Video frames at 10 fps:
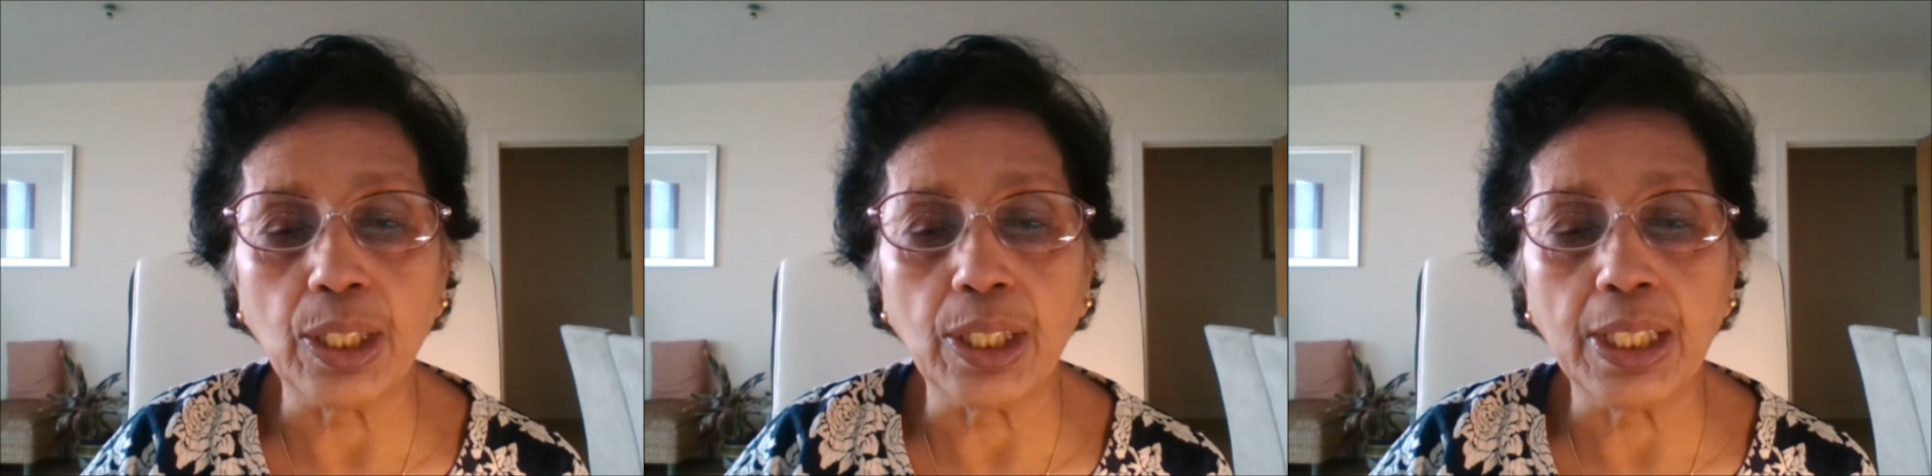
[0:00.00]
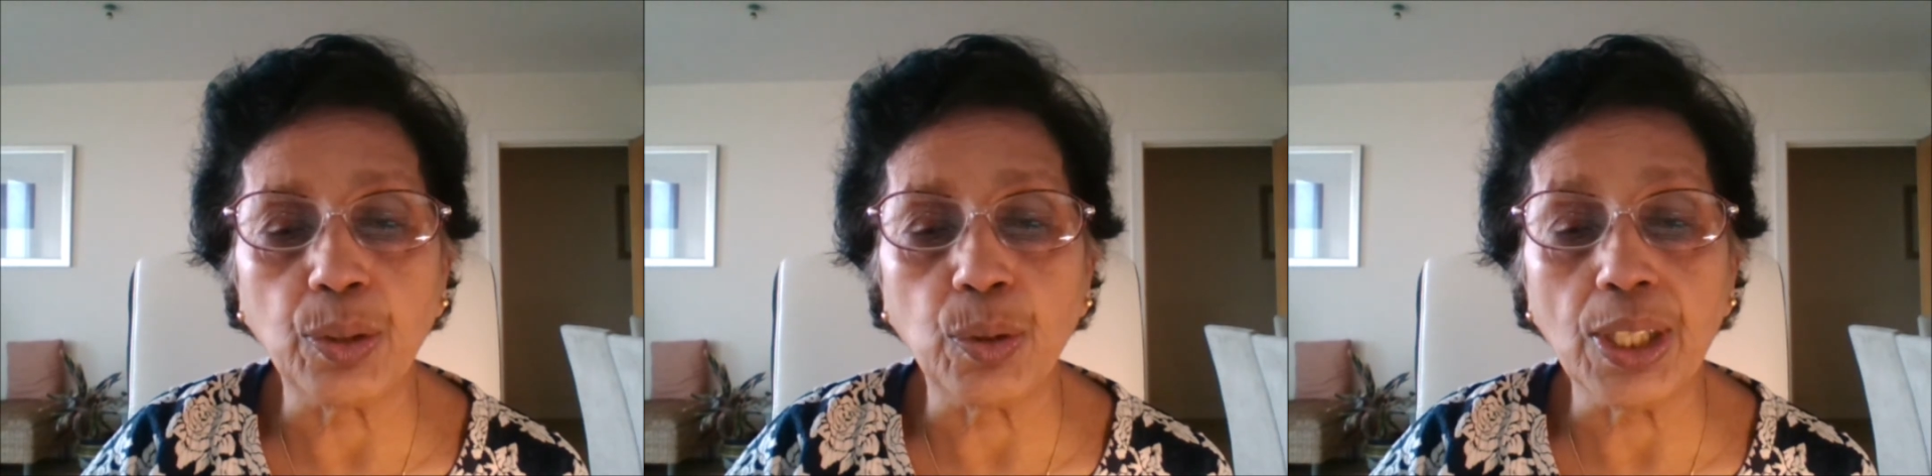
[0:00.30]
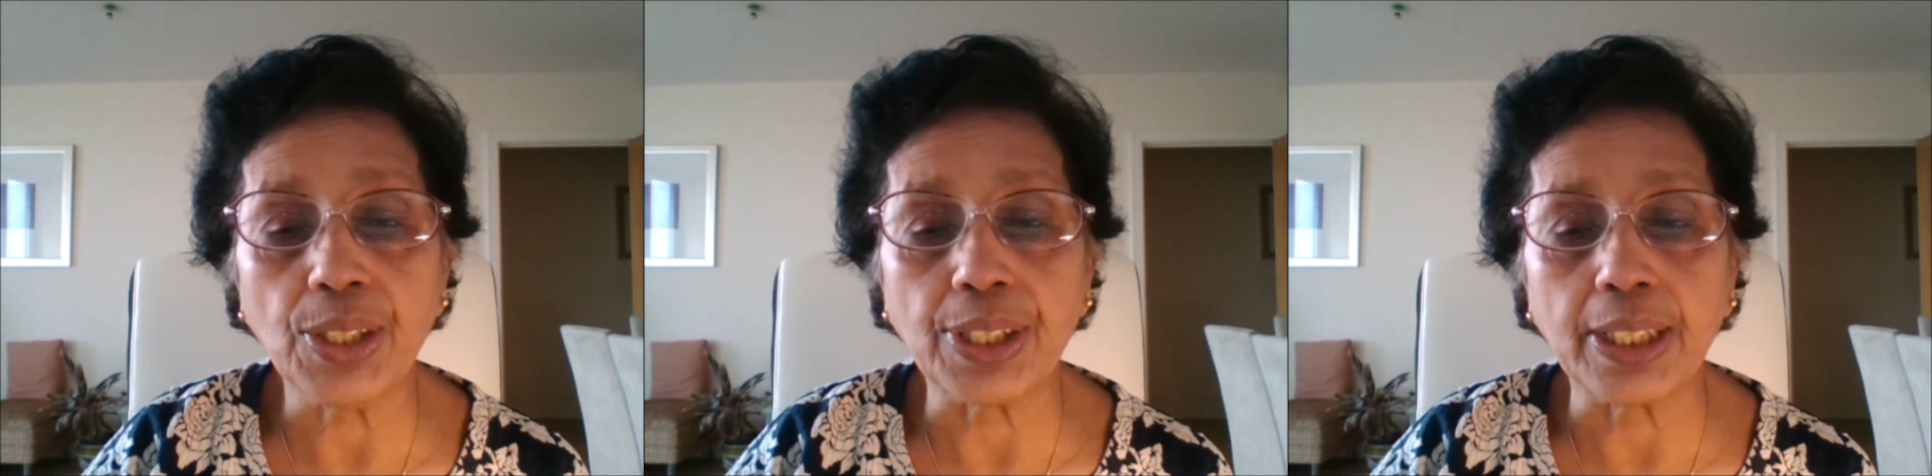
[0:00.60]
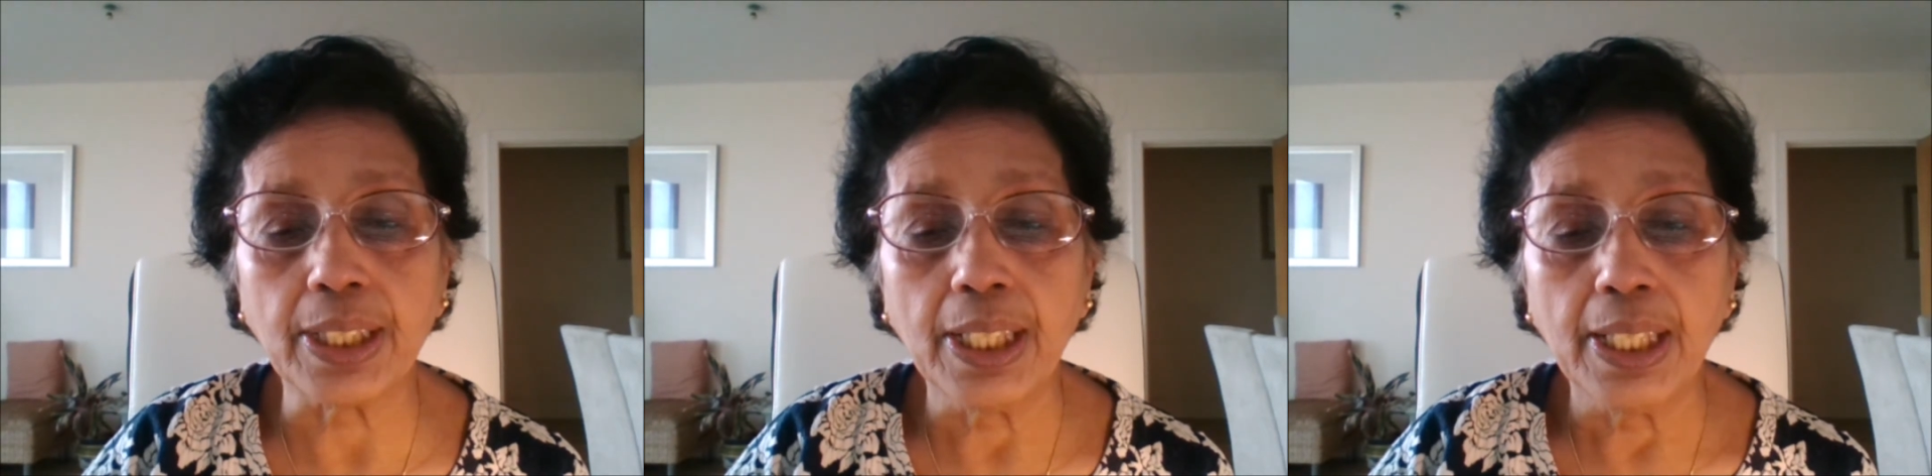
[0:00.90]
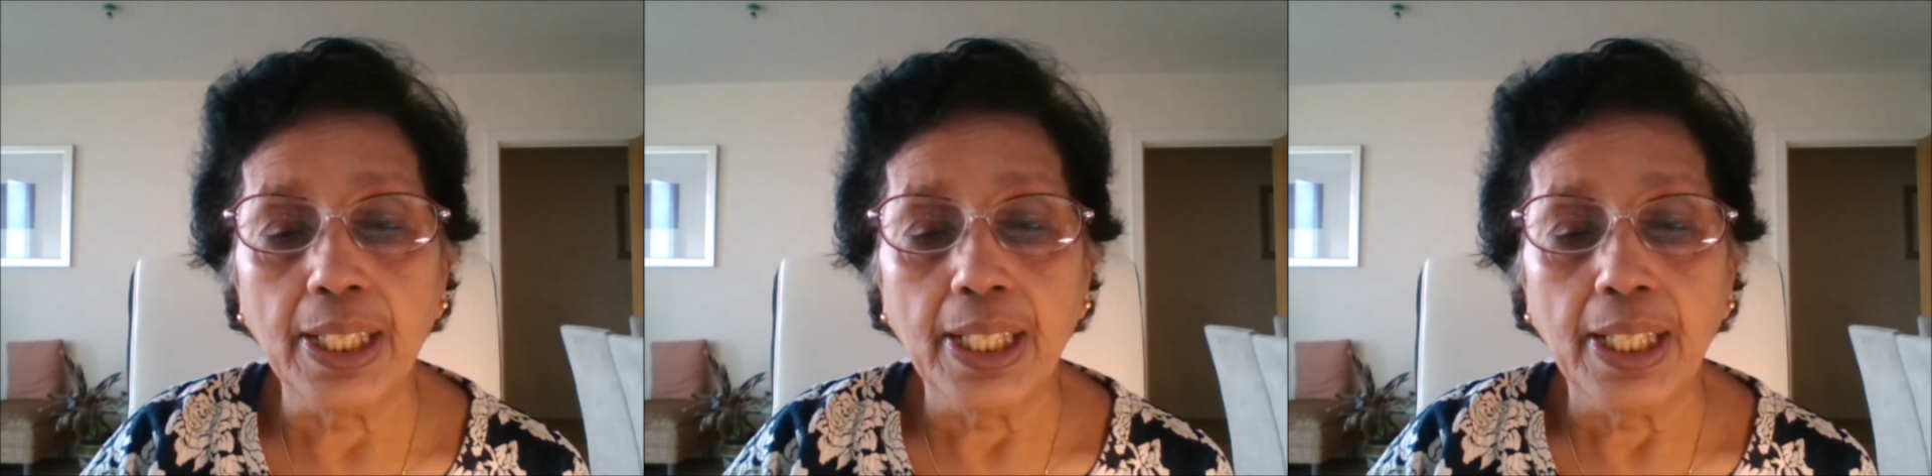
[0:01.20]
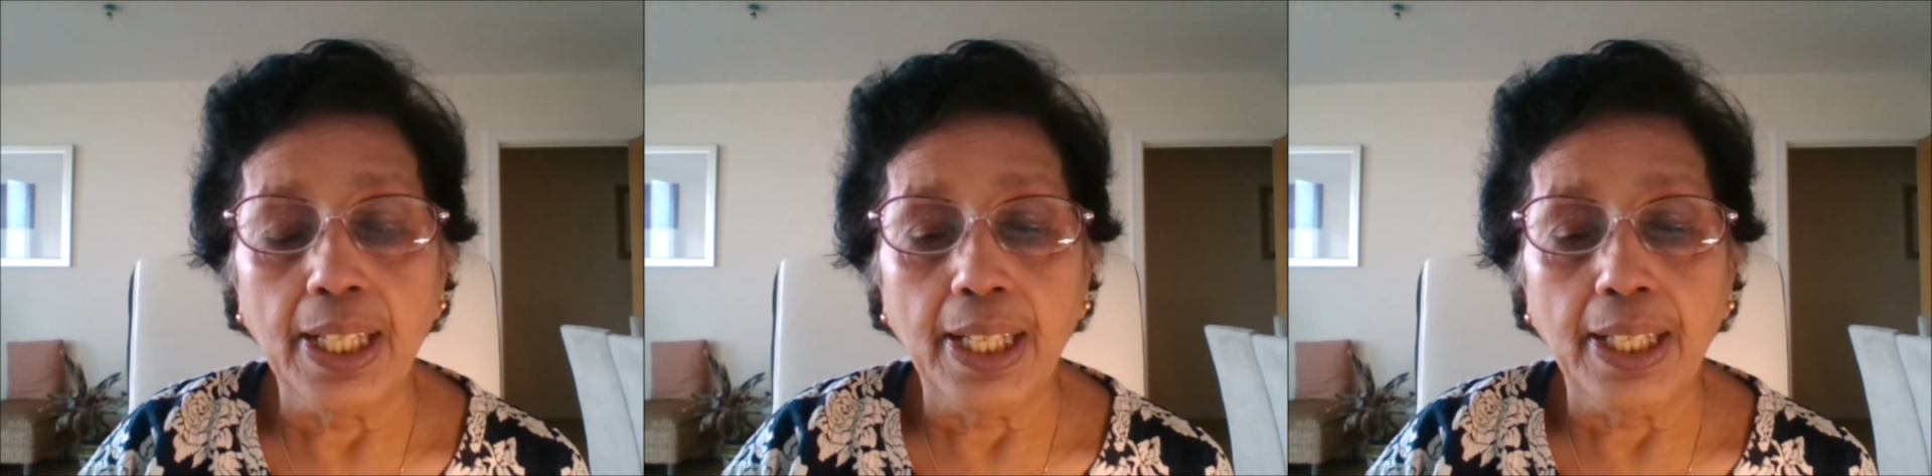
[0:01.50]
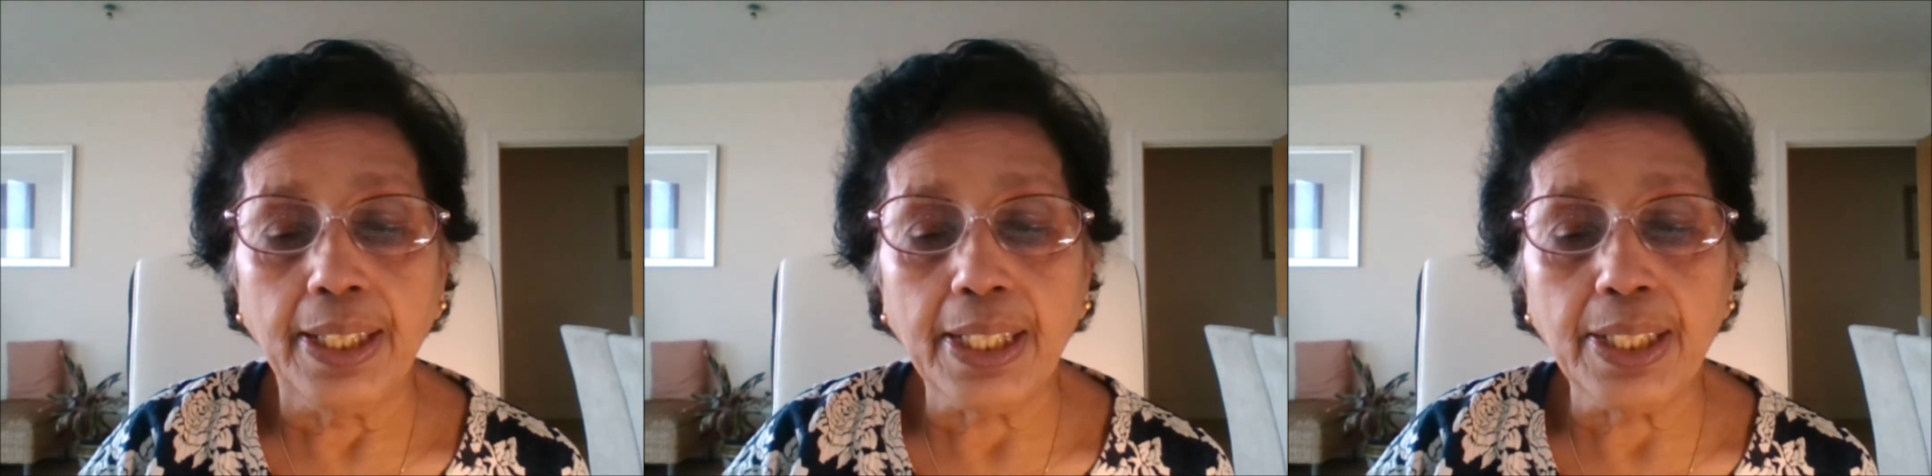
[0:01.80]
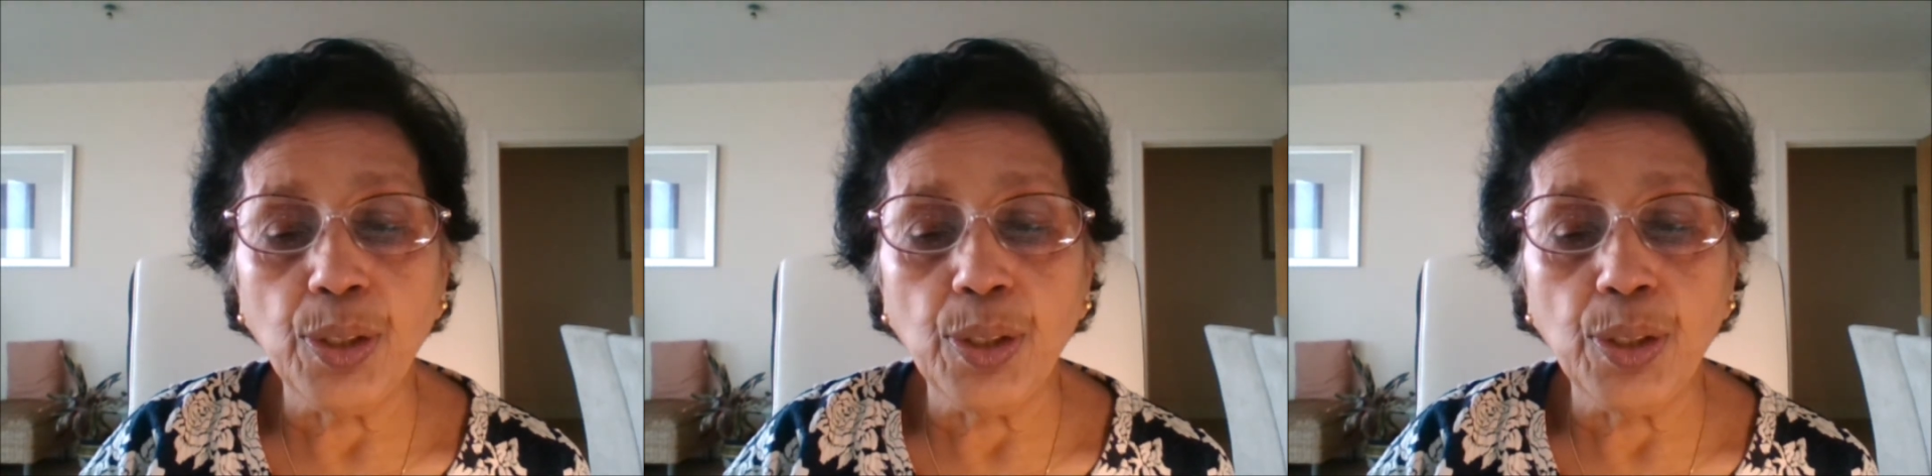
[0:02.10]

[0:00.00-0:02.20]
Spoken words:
equation. That's